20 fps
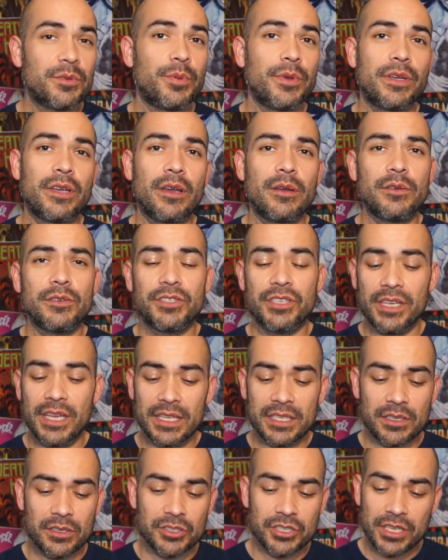
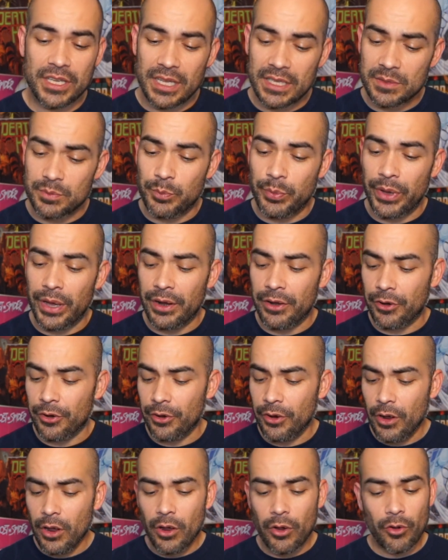gets
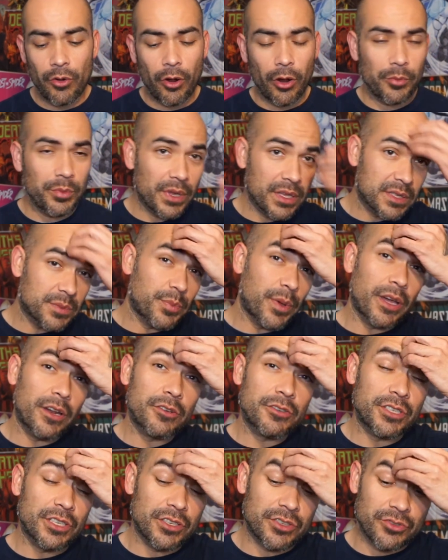better, her arm gets
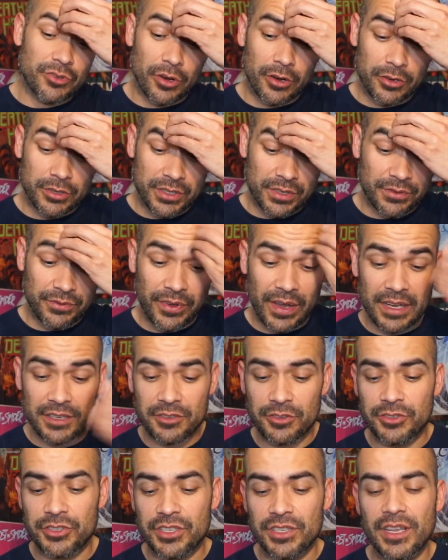better, she's stronger, she's
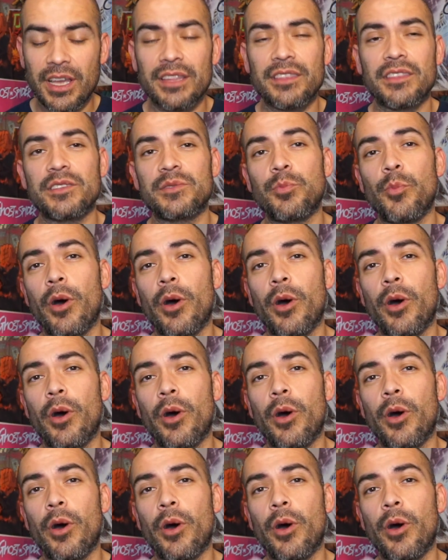faster, she's got this